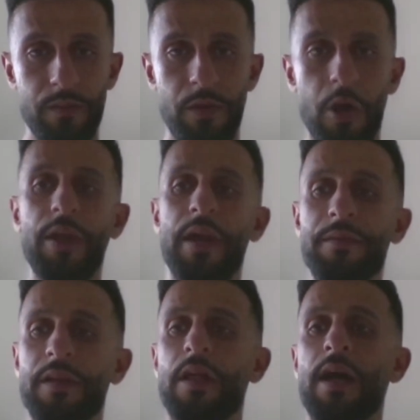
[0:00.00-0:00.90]
Oh yeah,
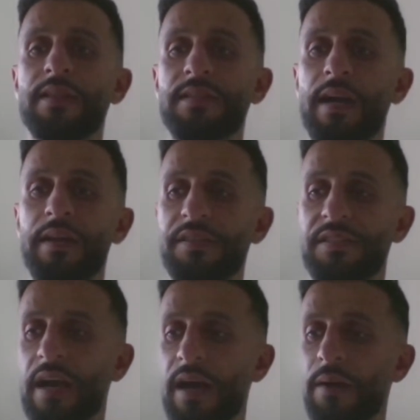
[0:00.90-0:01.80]
the clock's not going to
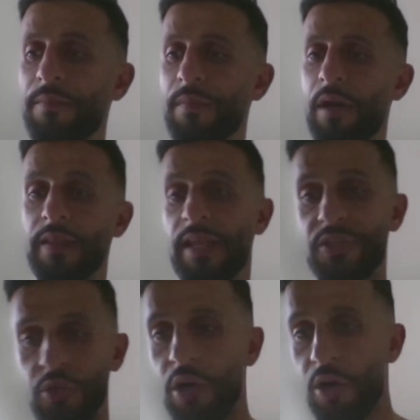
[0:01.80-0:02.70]
stop unless
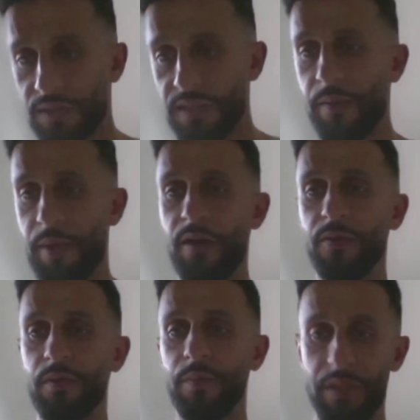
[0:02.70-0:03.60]
you call timeout,
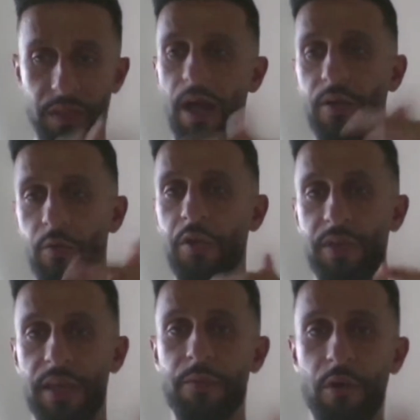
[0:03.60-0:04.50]
but the clock will
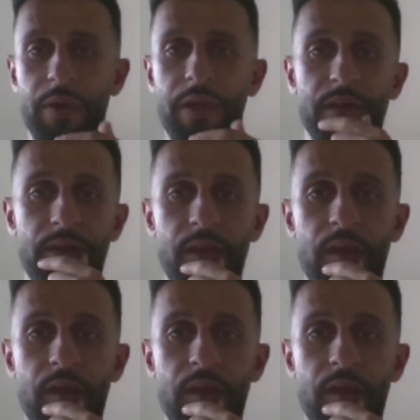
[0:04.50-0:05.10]
keep going.